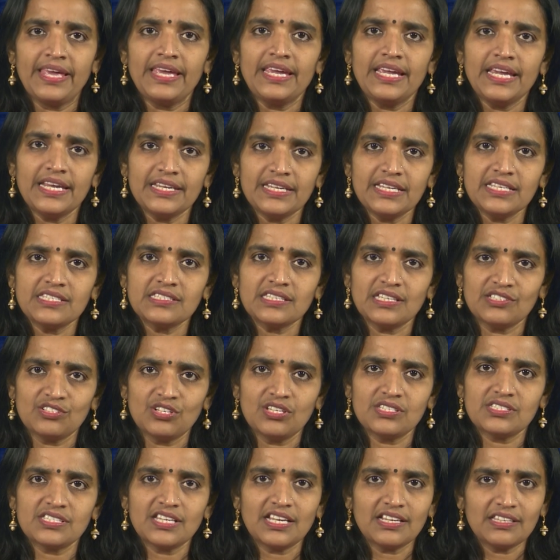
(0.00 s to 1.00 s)
It is
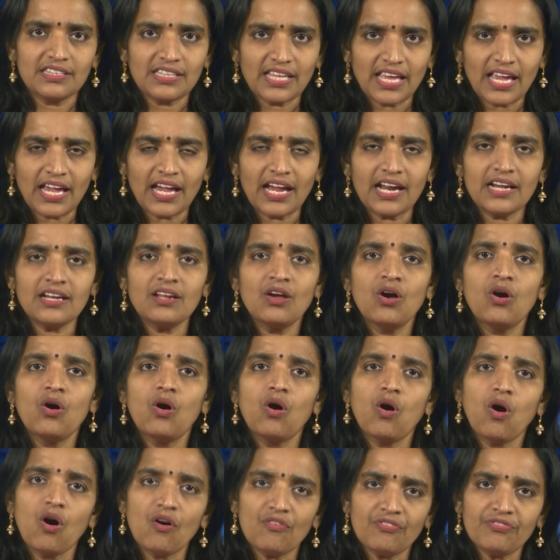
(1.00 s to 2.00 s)
suggested that
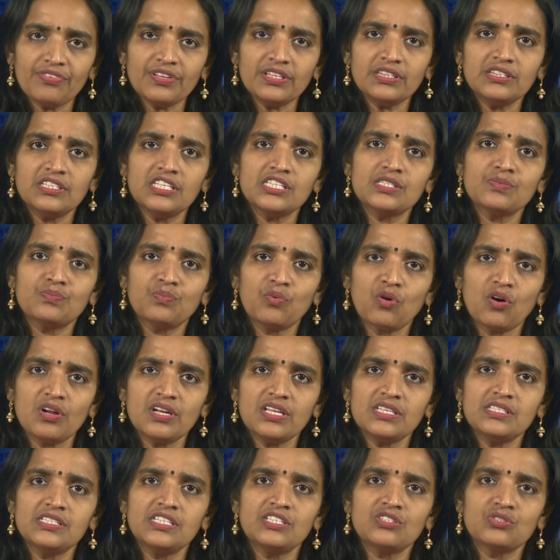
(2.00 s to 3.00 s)
often these
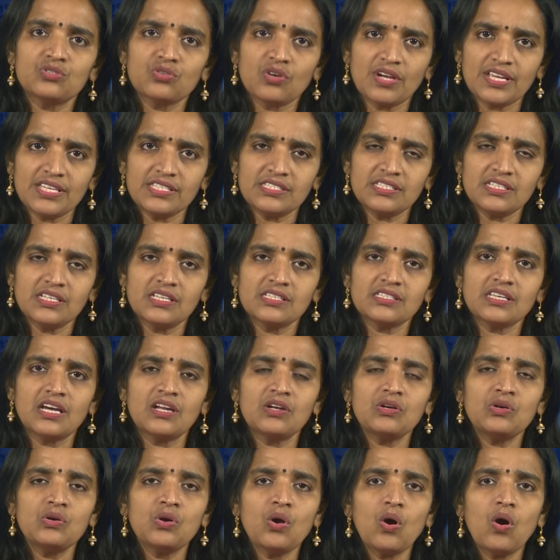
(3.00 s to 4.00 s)
policy choices are
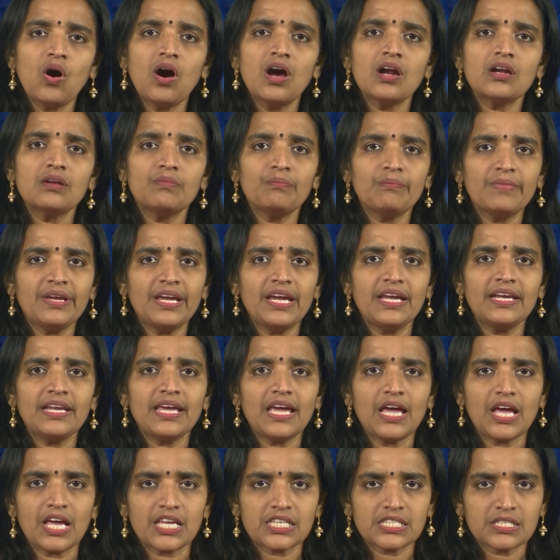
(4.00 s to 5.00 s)
not made
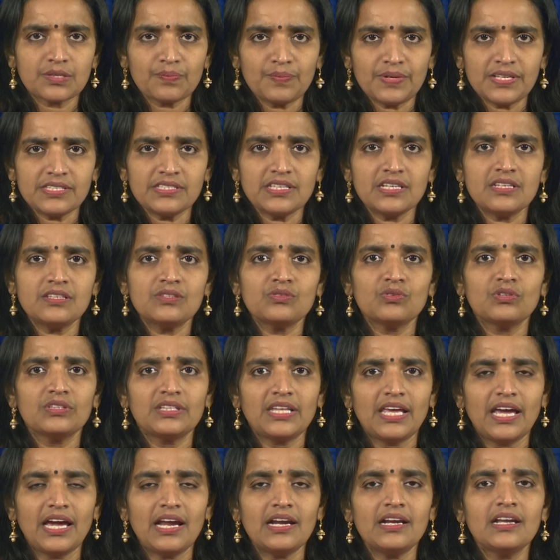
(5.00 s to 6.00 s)
explicit so
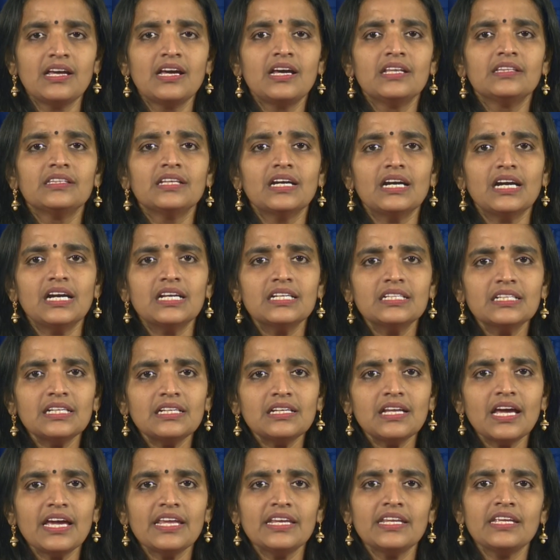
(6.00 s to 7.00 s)
that the
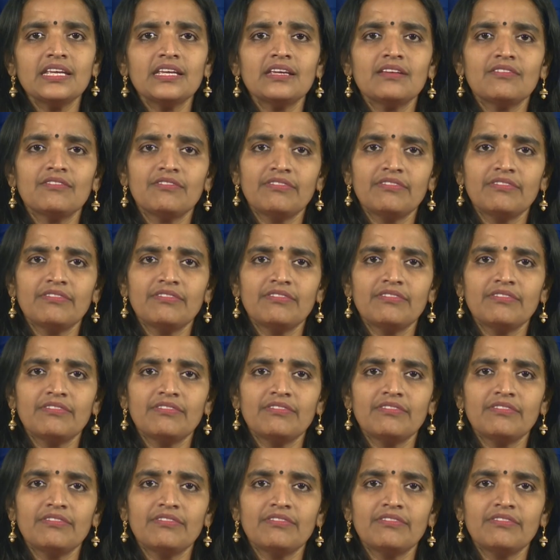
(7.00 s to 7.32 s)
underlying